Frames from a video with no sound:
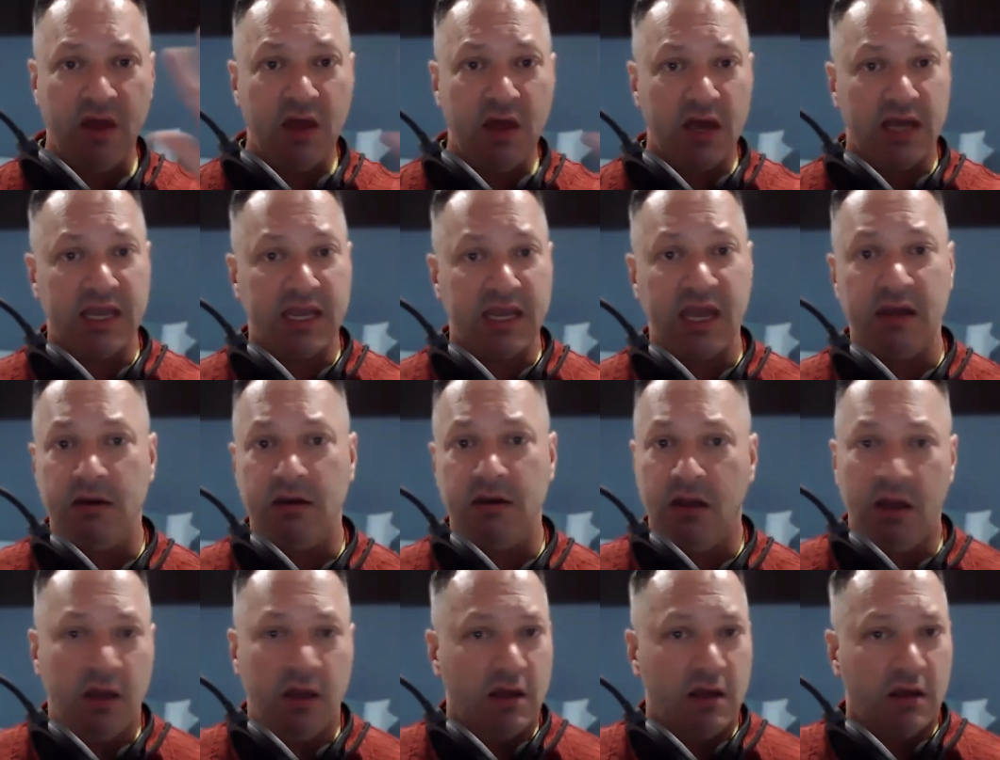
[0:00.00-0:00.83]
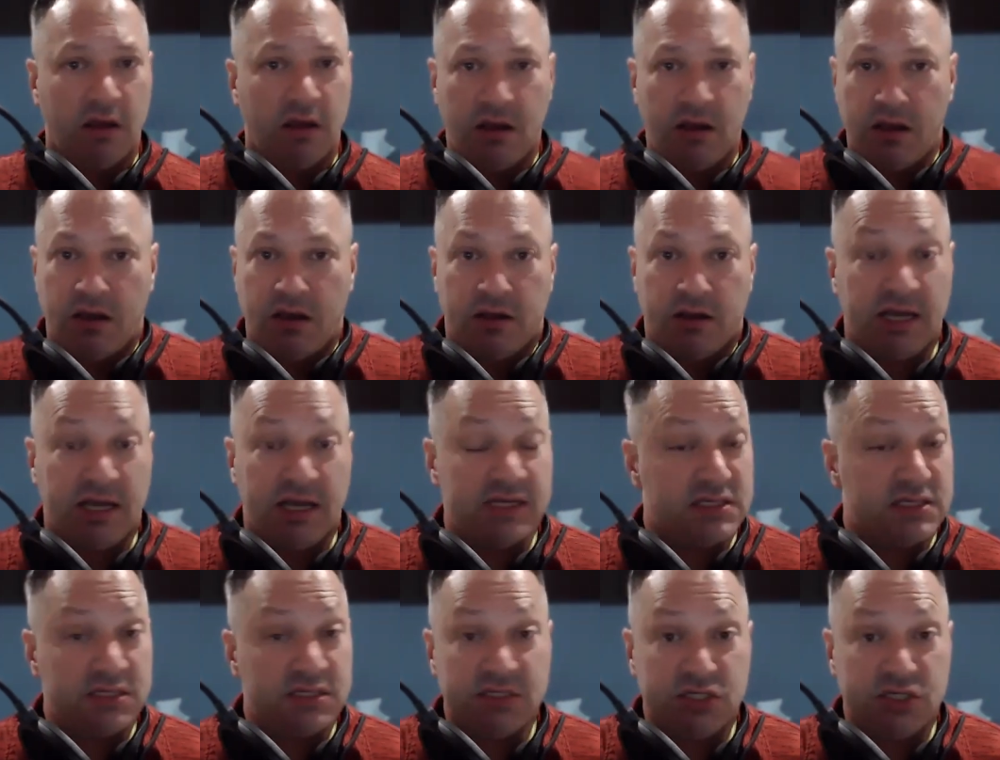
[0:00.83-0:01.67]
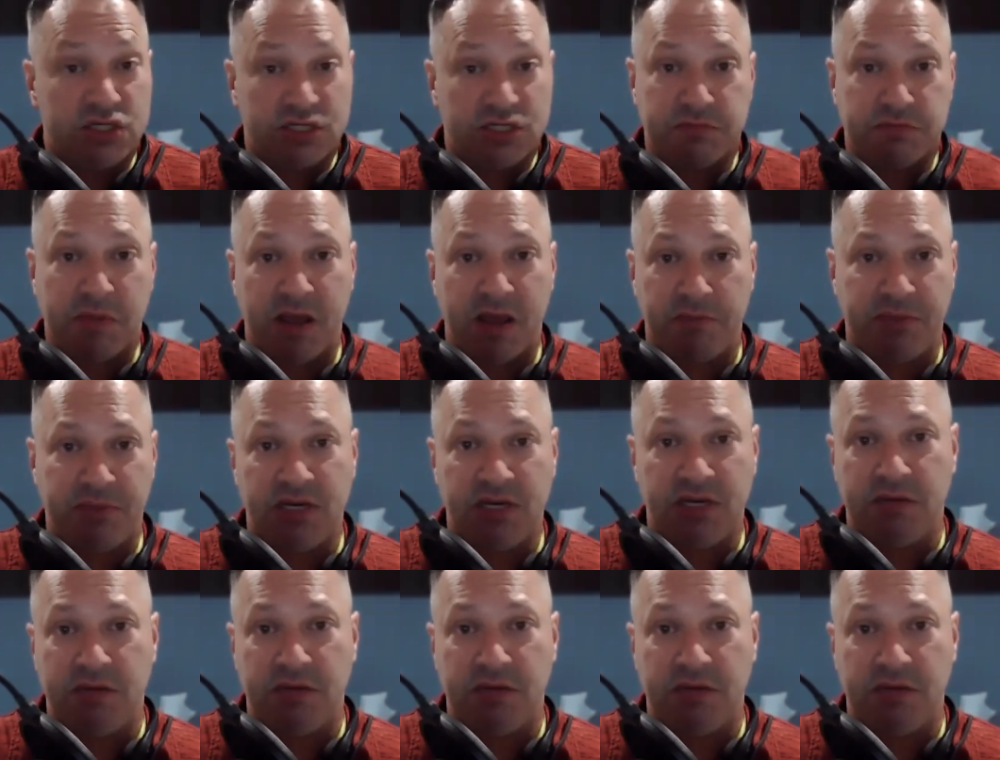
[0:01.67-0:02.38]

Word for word: Again, guys, this is just my opinion